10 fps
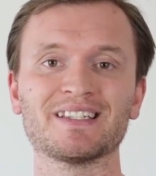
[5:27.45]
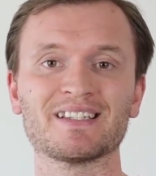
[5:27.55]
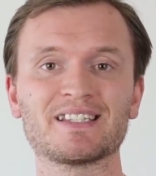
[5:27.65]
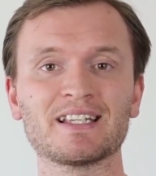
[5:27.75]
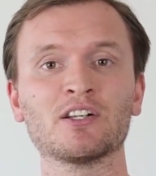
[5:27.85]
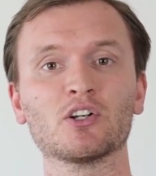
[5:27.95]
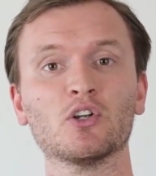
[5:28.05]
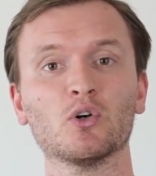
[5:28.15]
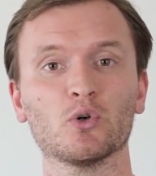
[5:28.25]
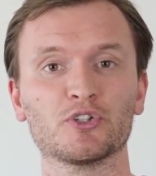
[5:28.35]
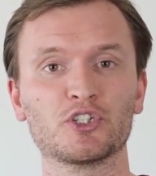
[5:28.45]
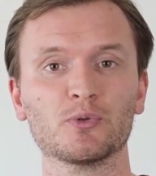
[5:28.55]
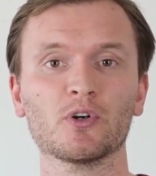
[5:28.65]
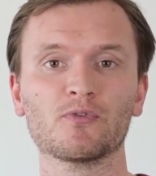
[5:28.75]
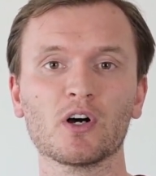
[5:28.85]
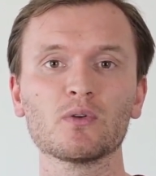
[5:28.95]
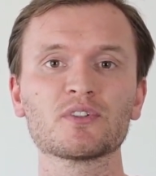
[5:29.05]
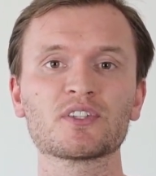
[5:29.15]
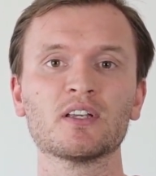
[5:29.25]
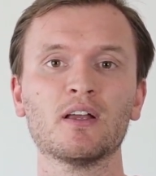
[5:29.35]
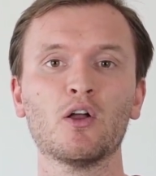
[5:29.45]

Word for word: in single or duo rolls.